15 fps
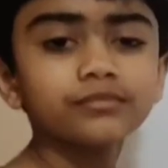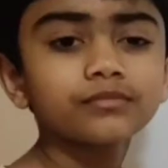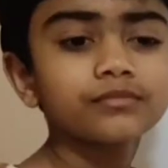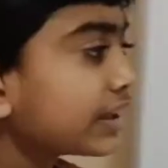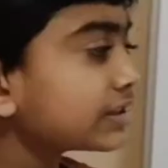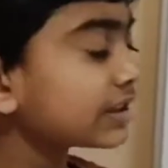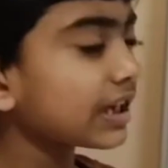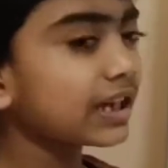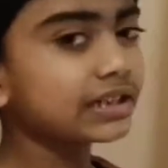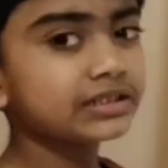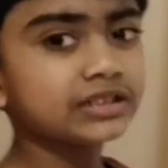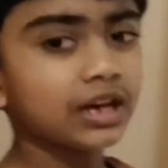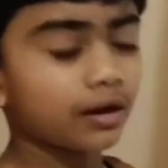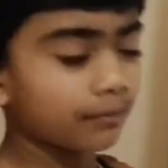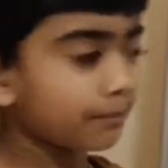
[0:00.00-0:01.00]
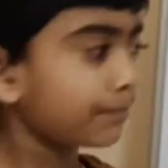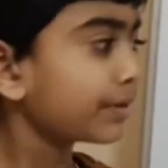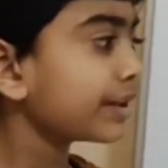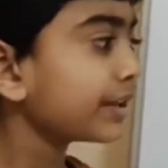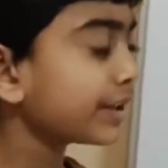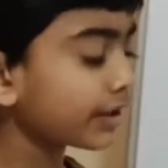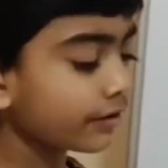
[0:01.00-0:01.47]
This
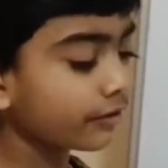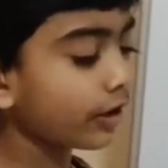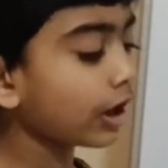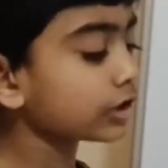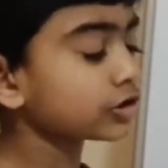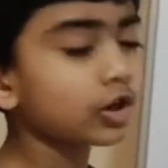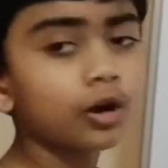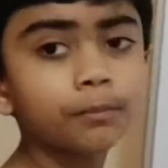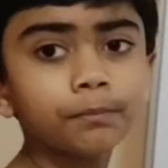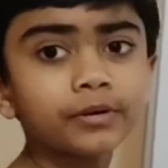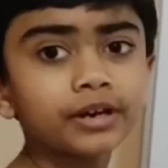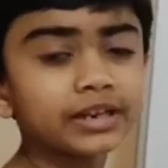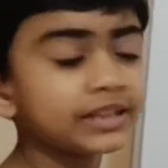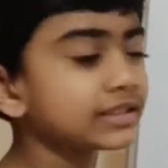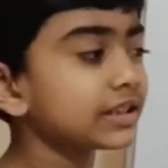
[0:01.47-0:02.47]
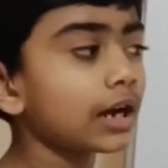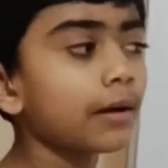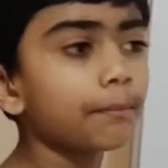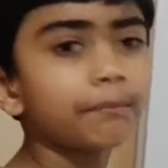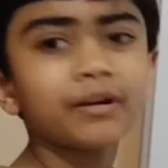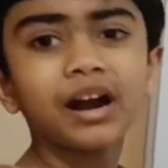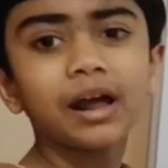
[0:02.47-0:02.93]
example, the grasshopper is a
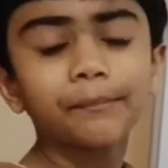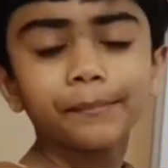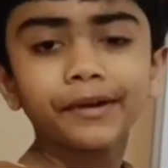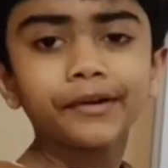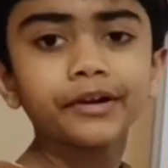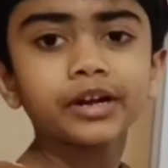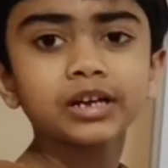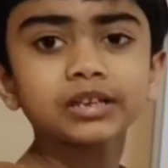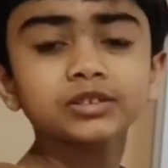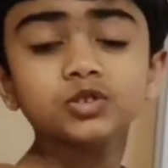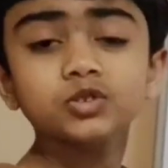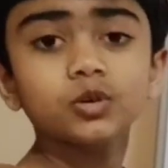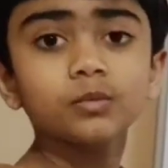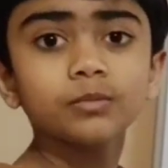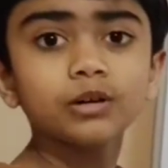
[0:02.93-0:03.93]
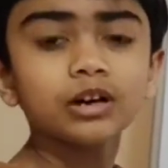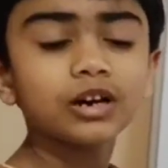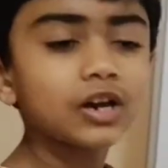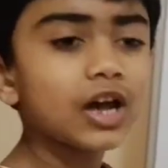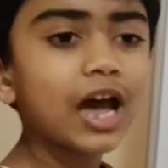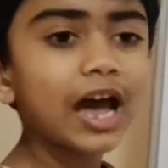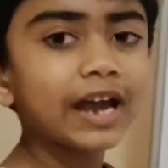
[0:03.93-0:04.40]
primary consumer
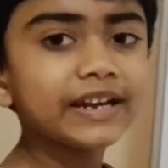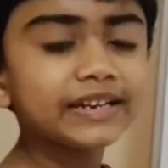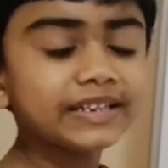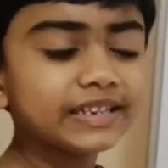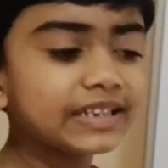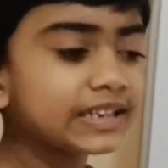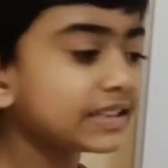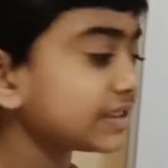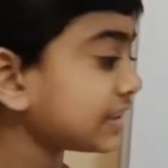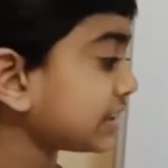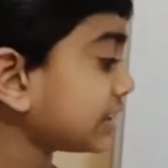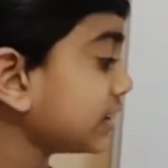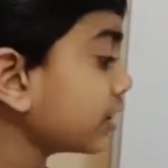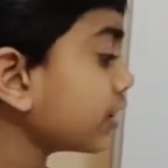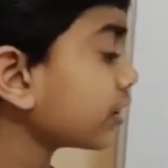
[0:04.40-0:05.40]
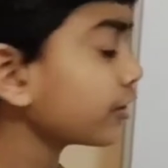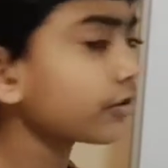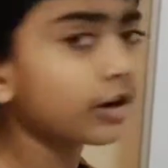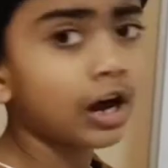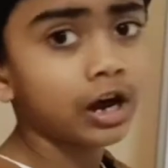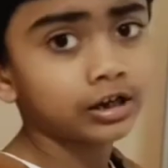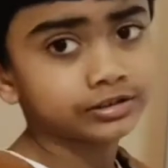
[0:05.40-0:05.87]
and eats the
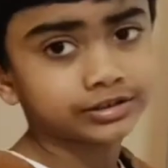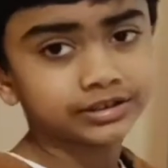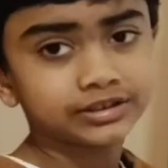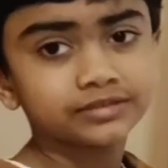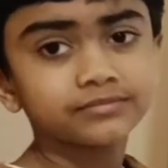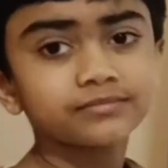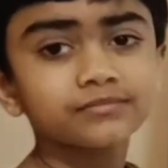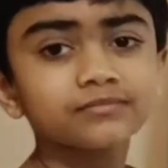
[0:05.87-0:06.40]
grass,